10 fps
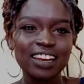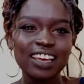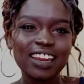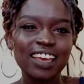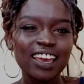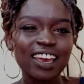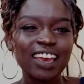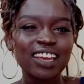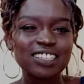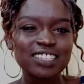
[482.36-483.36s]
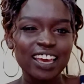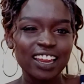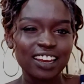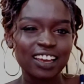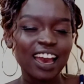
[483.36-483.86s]
cleaning it
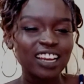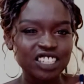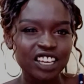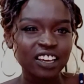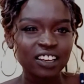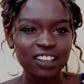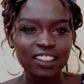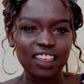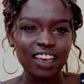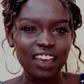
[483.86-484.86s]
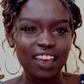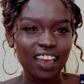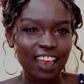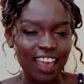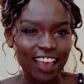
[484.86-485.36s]
and cutting the
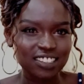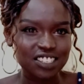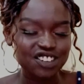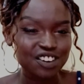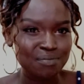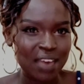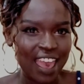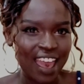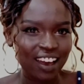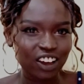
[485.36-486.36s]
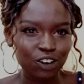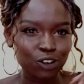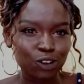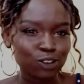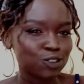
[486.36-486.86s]
extreme hair
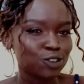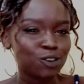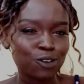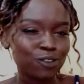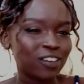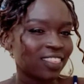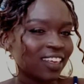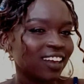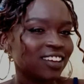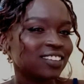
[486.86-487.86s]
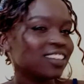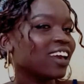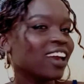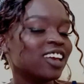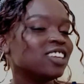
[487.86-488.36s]
growth, because, you know, over there the
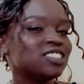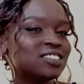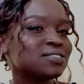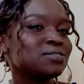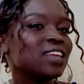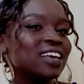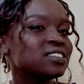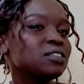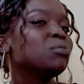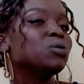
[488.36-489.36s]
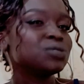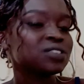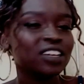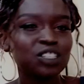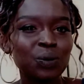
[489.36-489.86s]
hair just does the most.
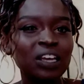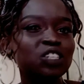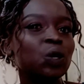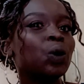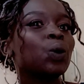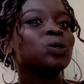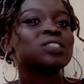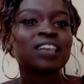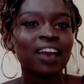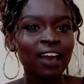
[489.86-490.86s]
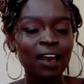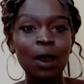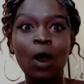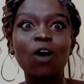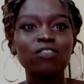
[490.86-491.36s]
That's why it grows
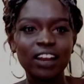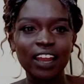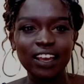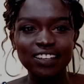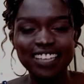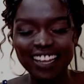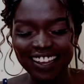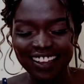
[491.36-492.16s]
overnight.